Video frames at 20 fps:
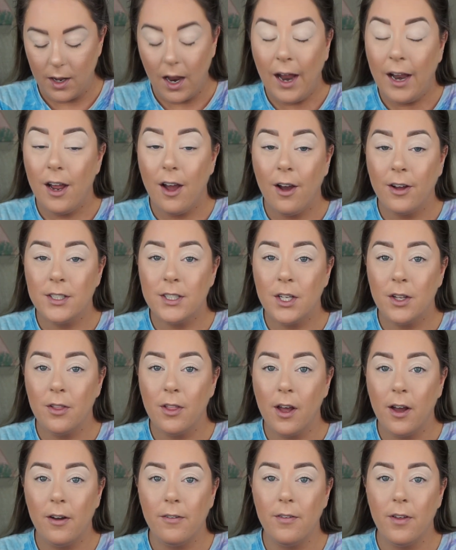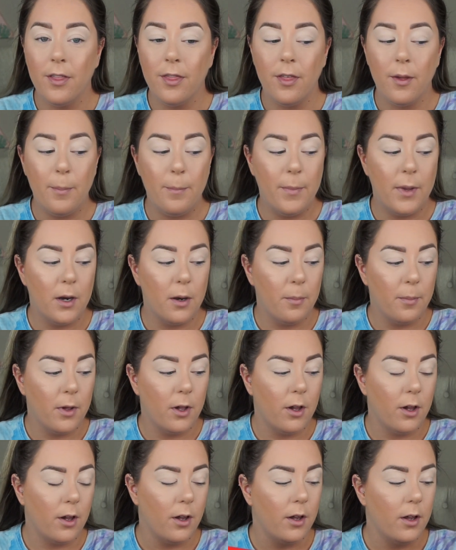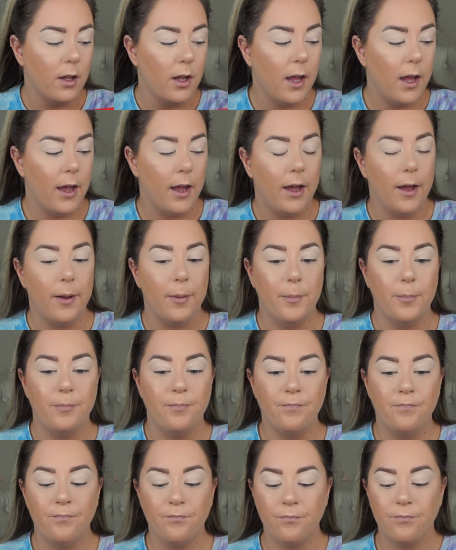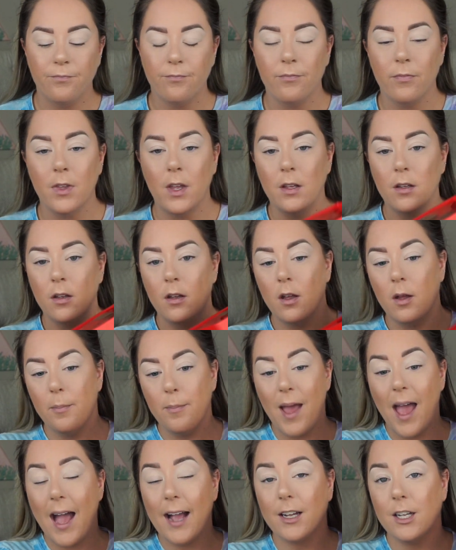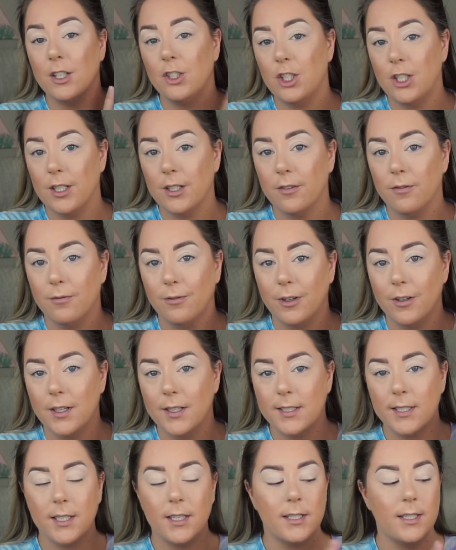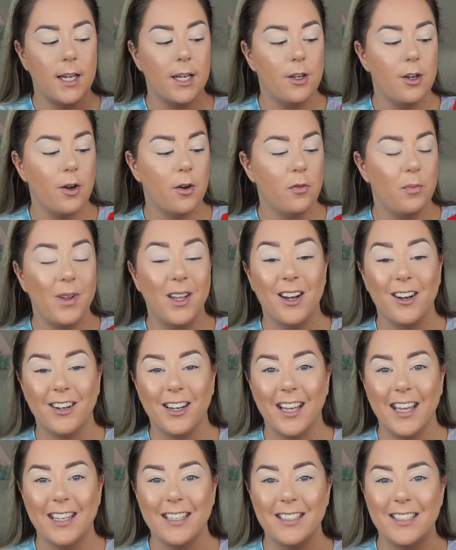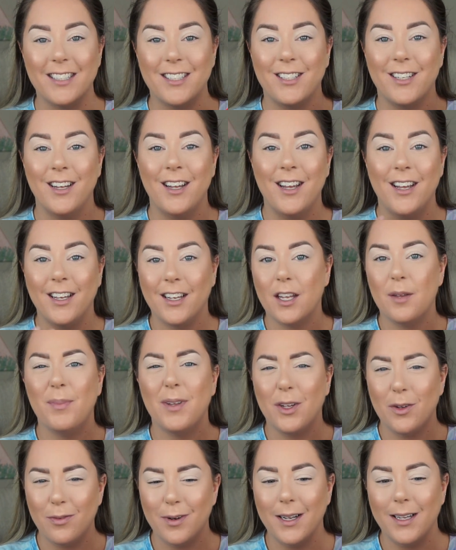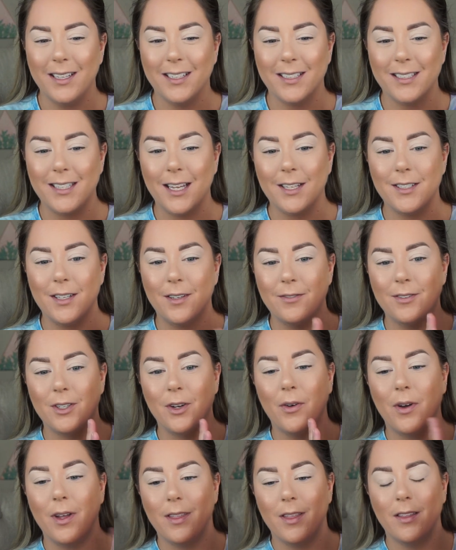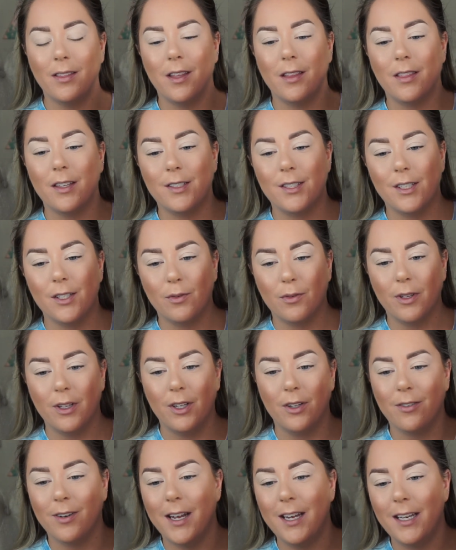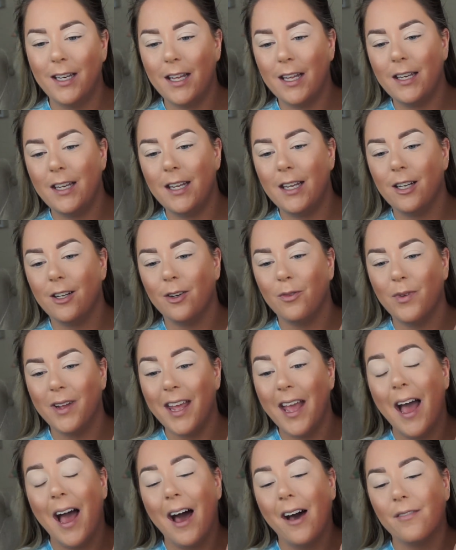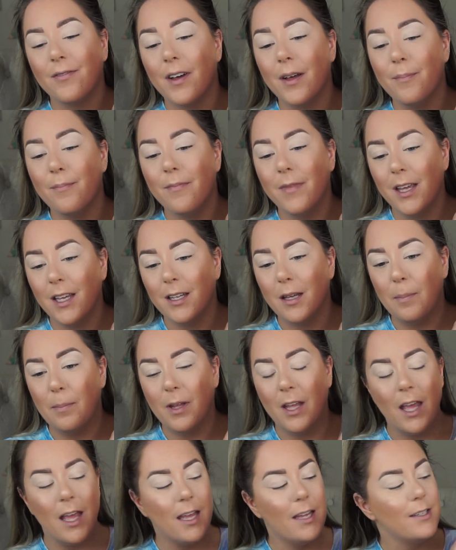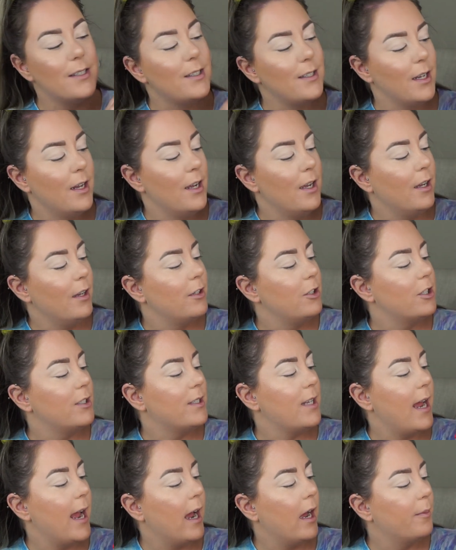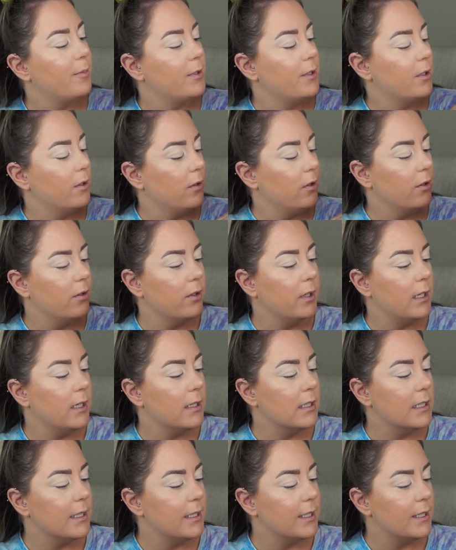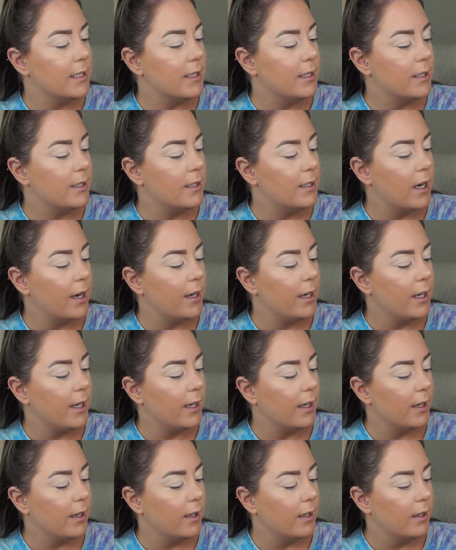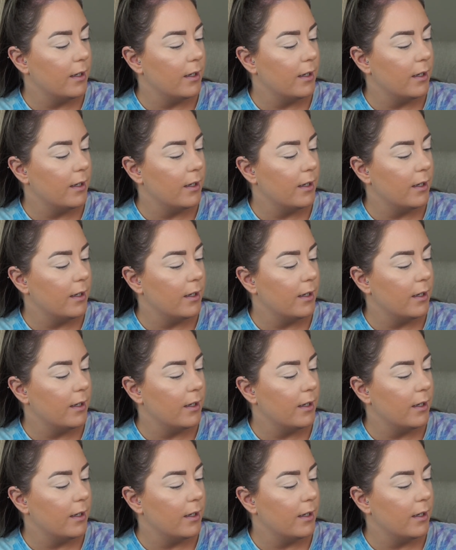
I also love the minimal um, packaging for this because I know PR kits can be quite excessive. So I think that this is really great. And here we have a makeup case, just absolutely stunning